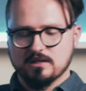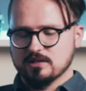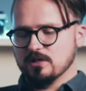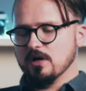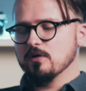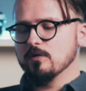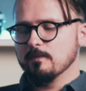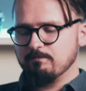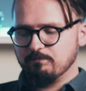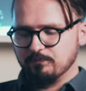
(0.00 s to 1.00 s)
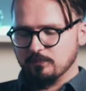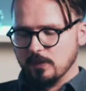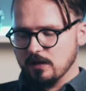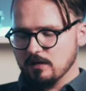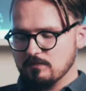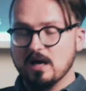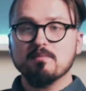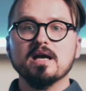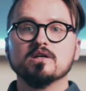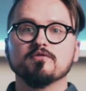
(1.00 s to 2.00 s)
So, um, my
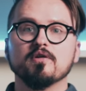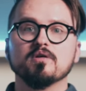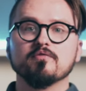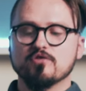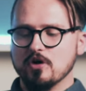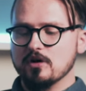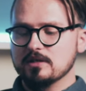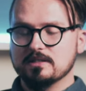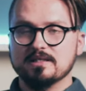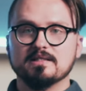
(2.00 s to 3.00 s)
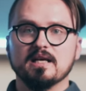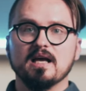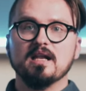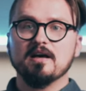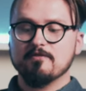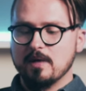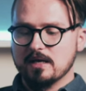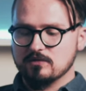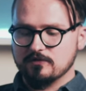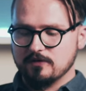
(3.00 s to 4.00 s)
microphone of choice is the Lav
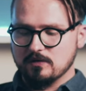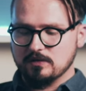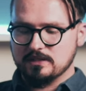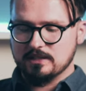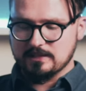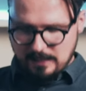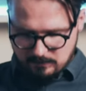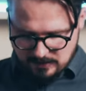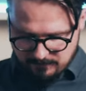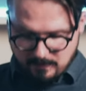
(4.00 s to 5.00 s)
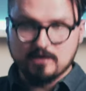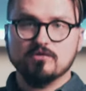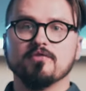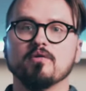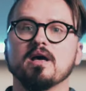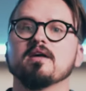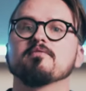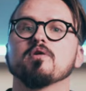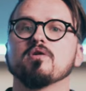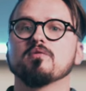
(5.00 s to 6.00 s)
microphone. It's the same Lav microphone I
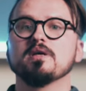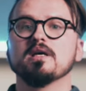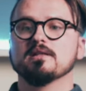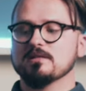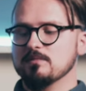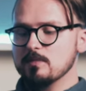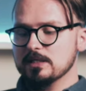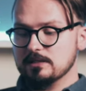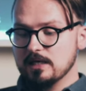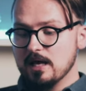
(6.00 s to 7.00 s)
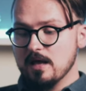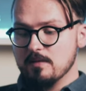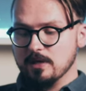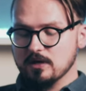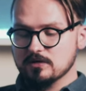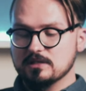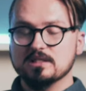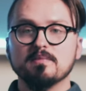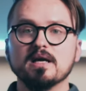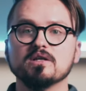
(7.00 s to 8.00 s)
have on me at the moment because
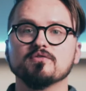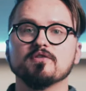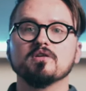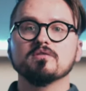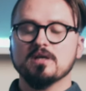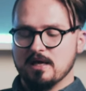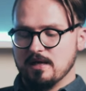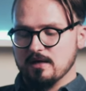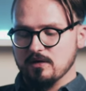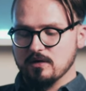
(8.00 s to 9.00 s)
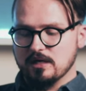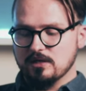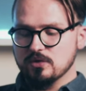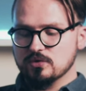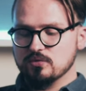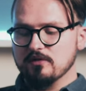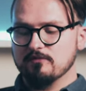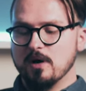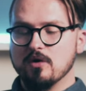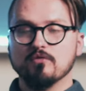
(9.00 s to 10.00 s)
this microphone you can use
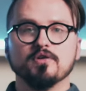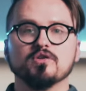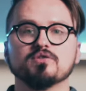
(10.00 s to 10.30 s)
with both your